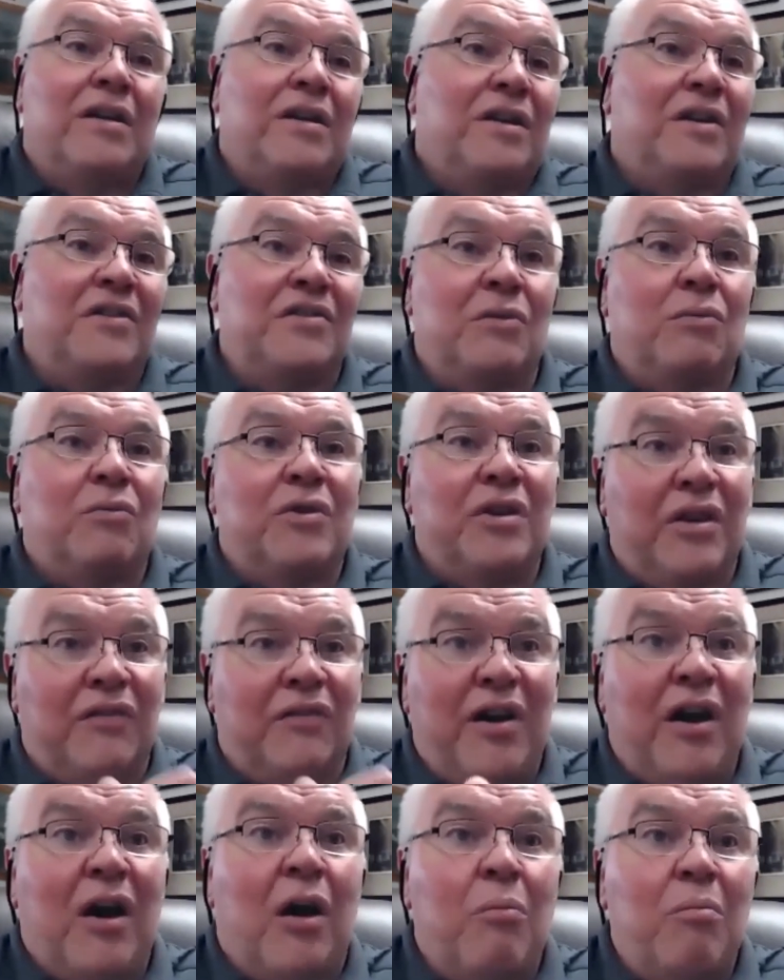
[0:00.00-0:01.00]
because it would have
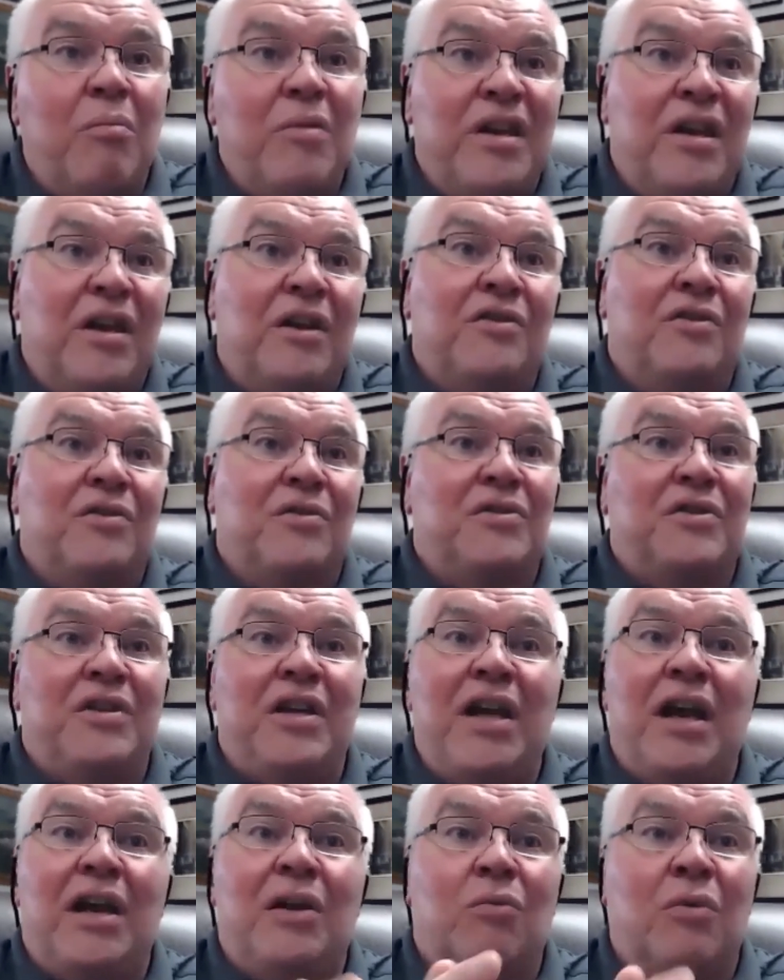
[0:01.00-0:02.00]
helped me
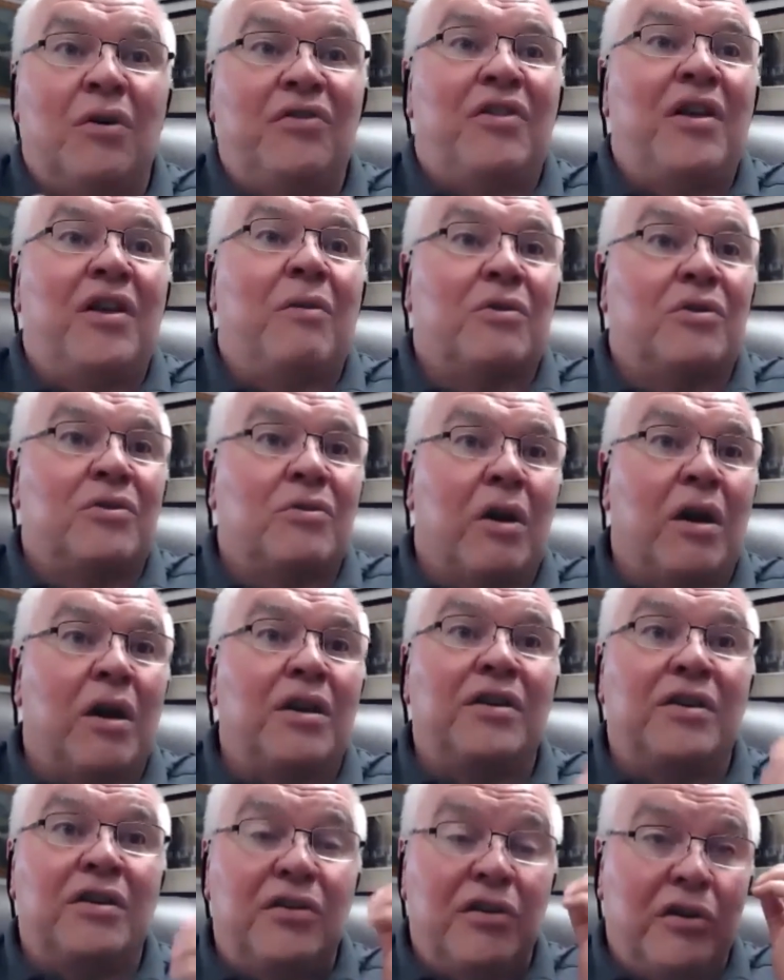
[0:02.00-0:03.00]
understand what they were
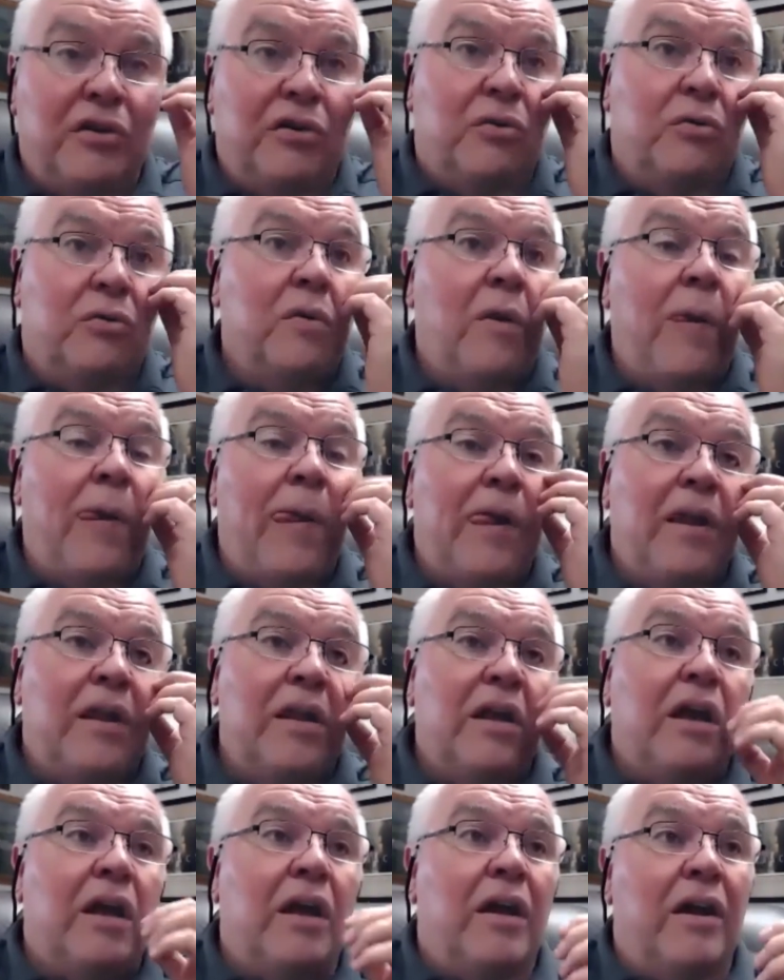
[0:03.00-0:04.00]
trying to do.
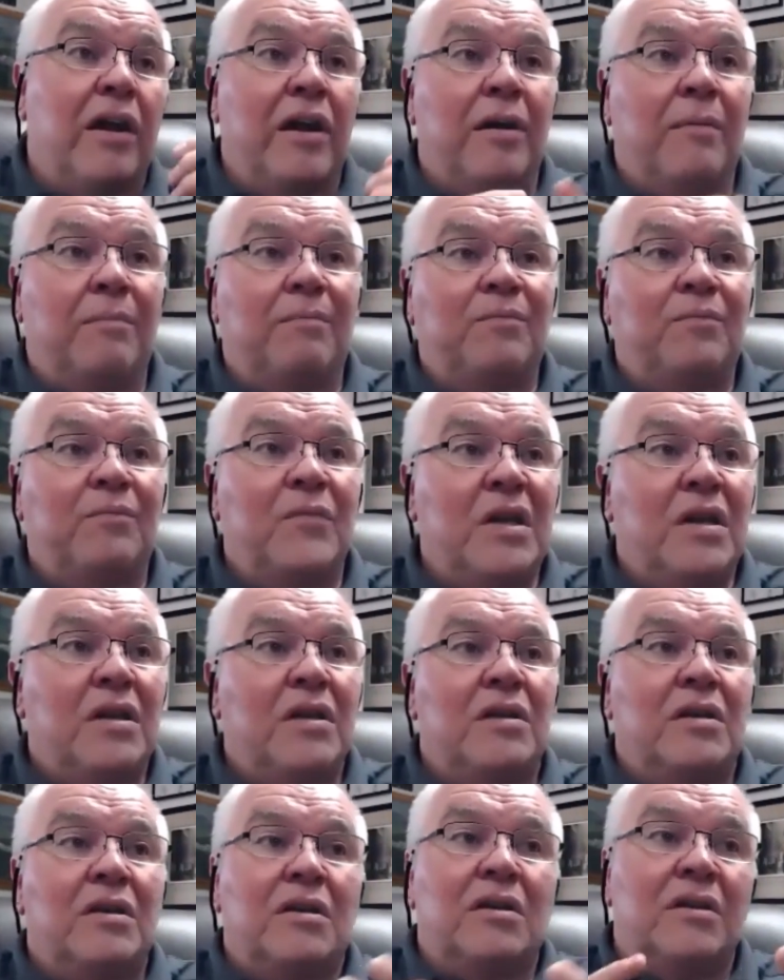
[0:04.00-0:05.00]
The
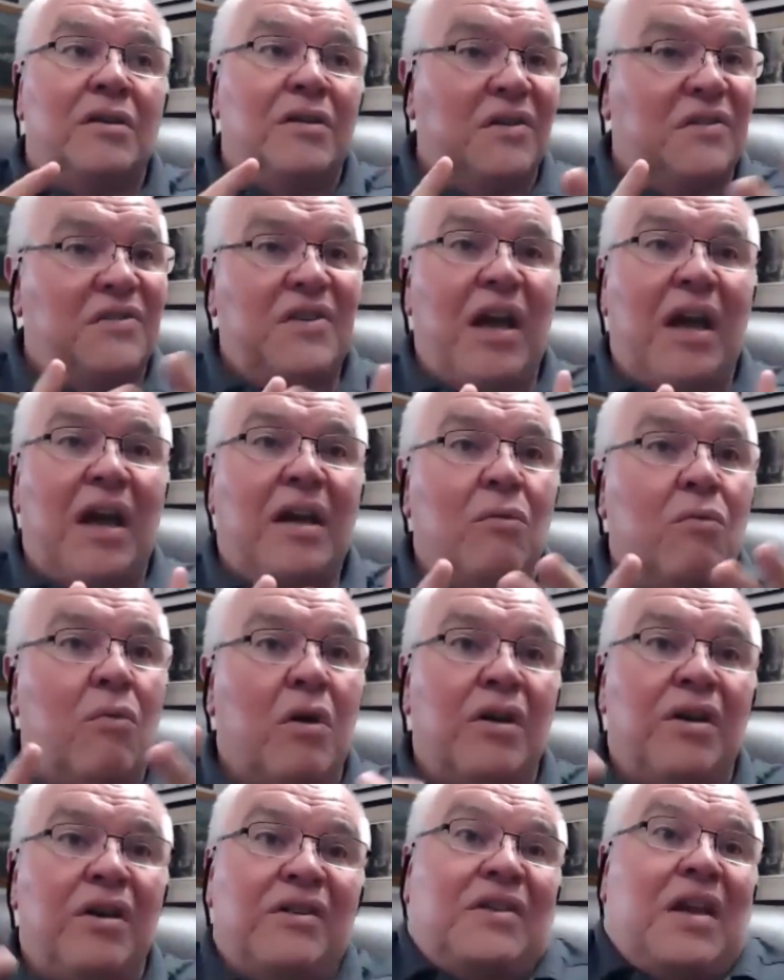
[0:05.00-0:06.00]
second
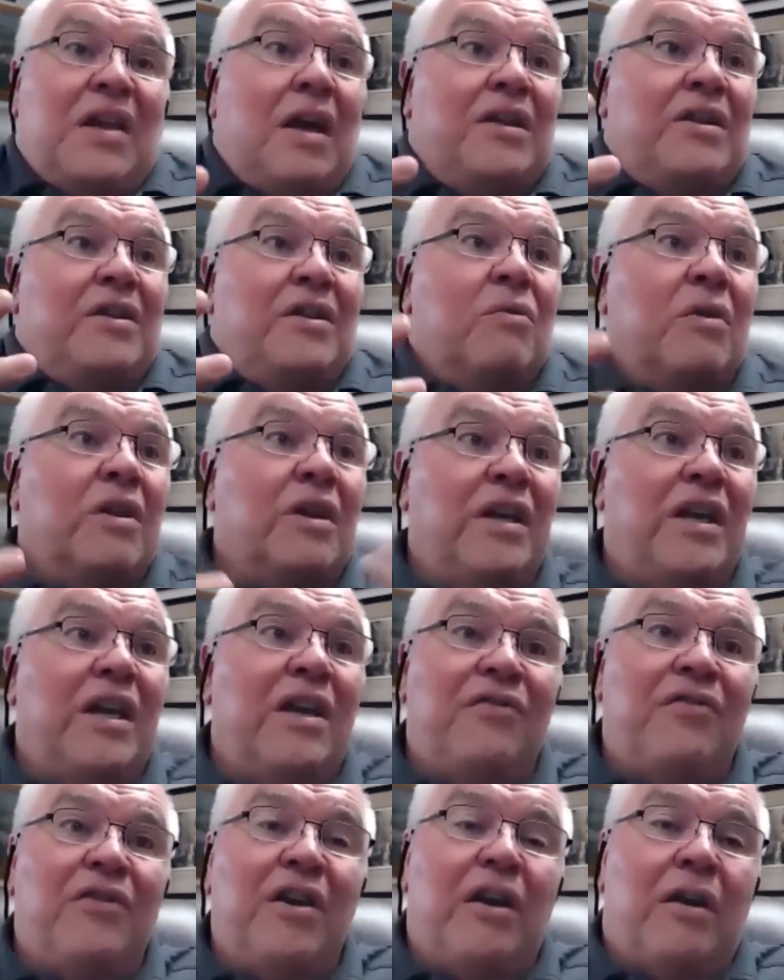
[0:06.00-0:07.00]
one is, how do you want to
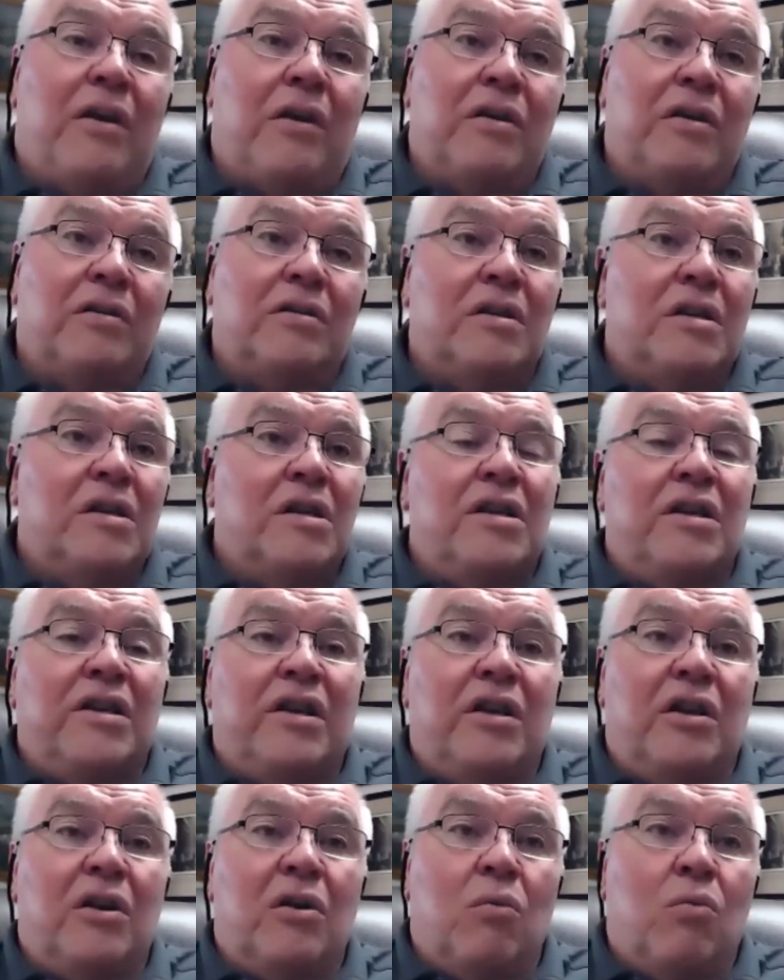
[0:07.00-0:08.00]
get there?
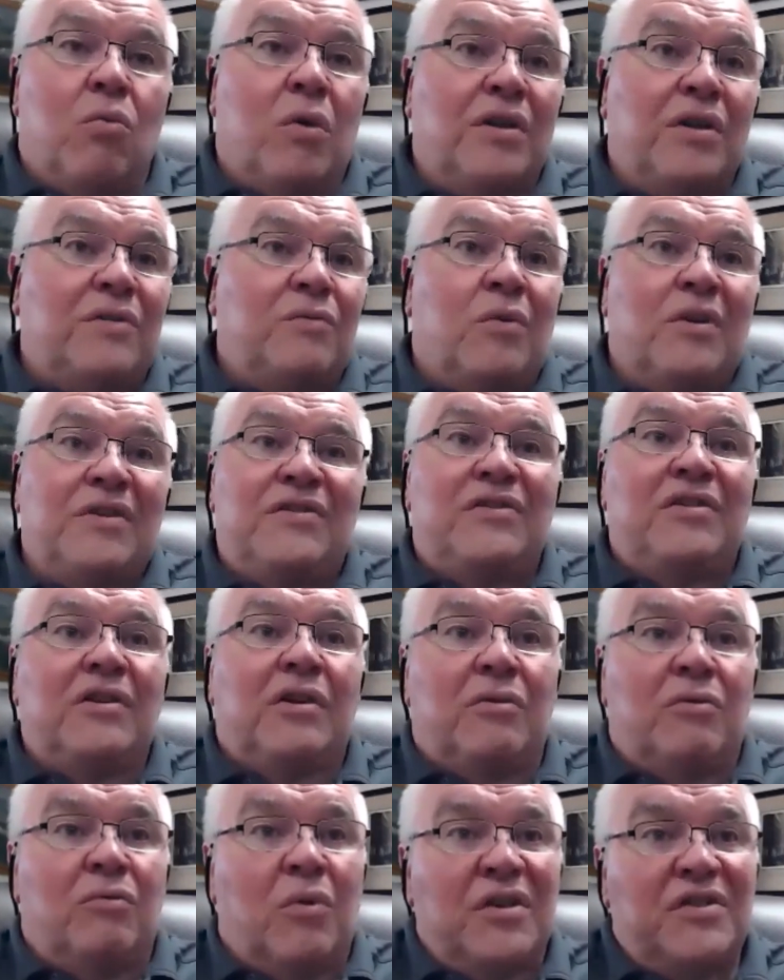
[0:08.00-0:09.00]
What's
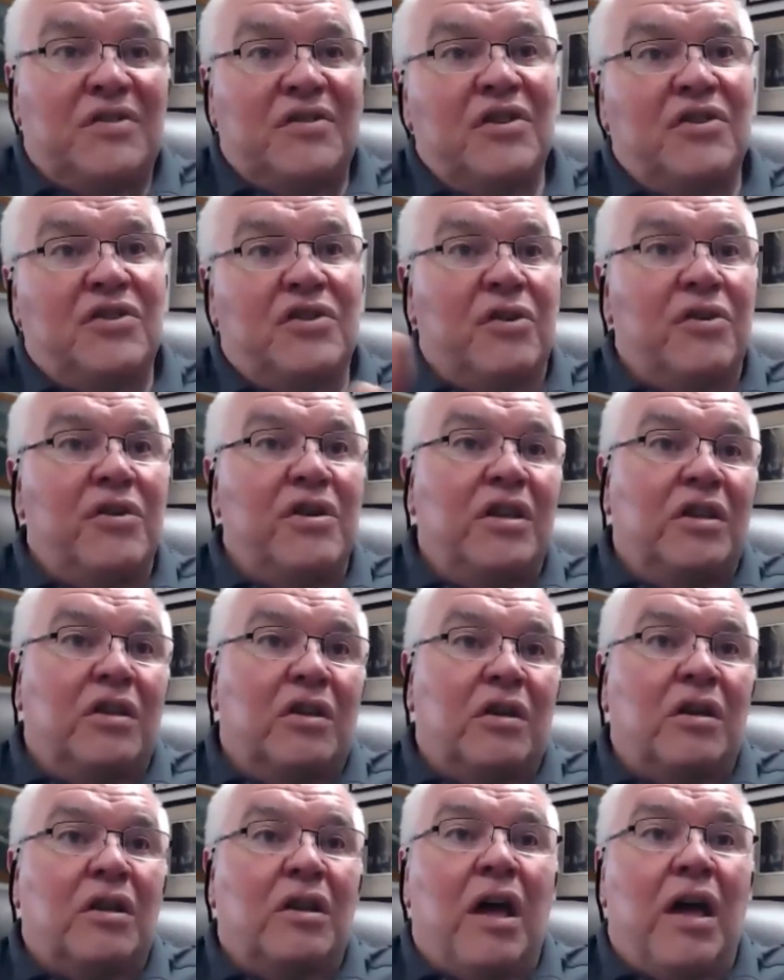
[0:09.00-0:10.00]
the journey
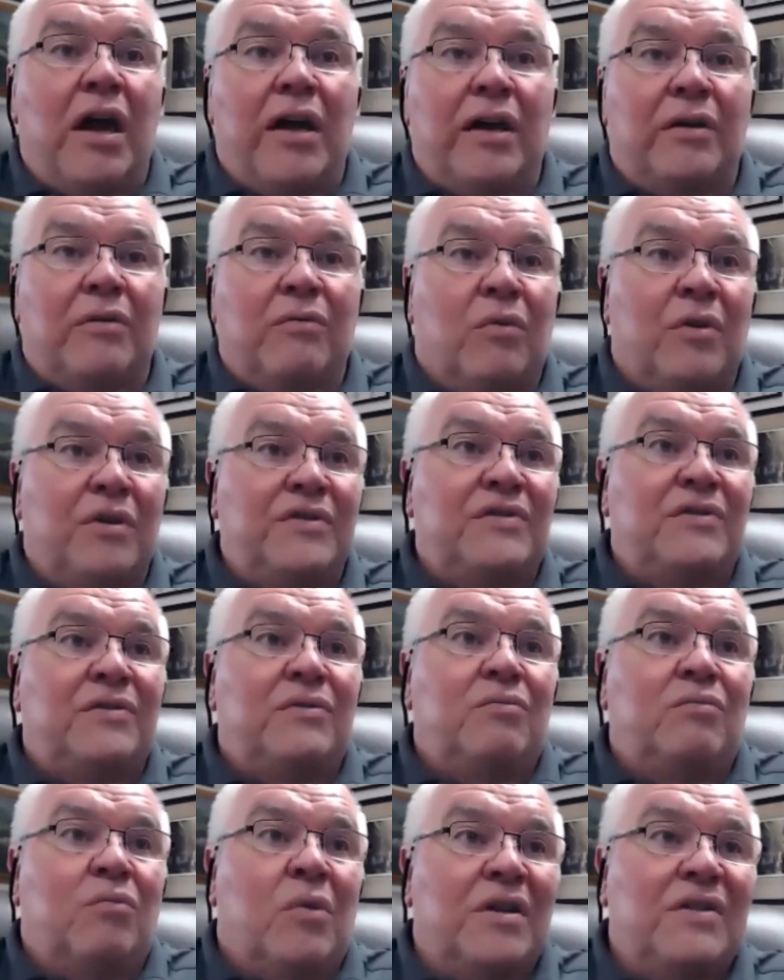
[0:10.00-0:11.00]
look like? What's
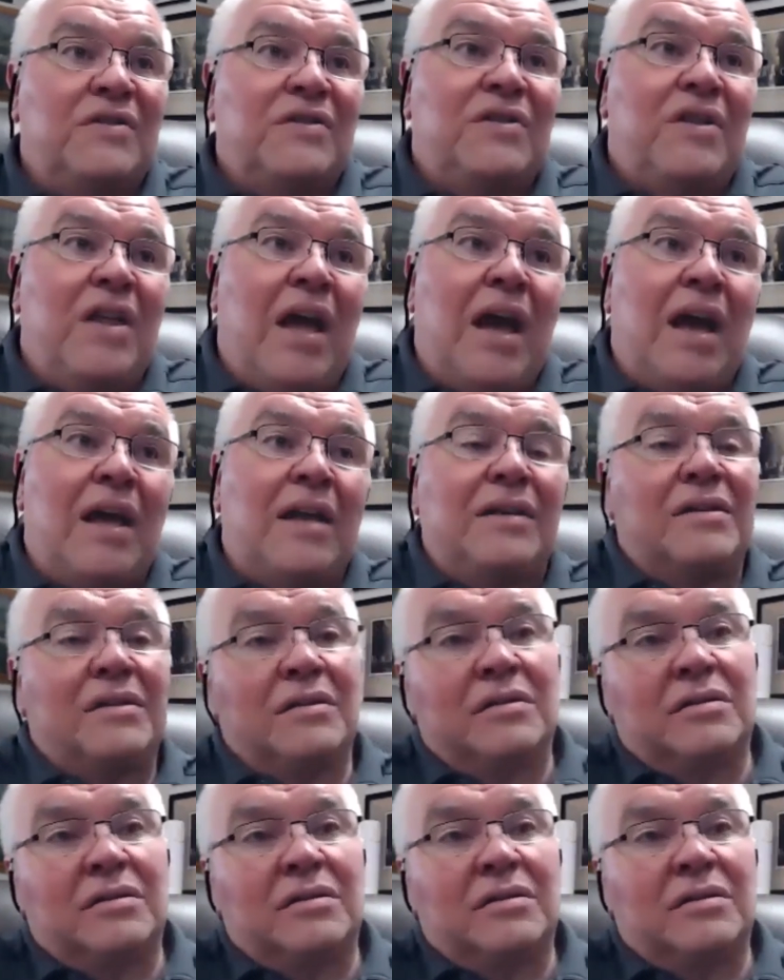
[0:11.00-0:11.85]
that,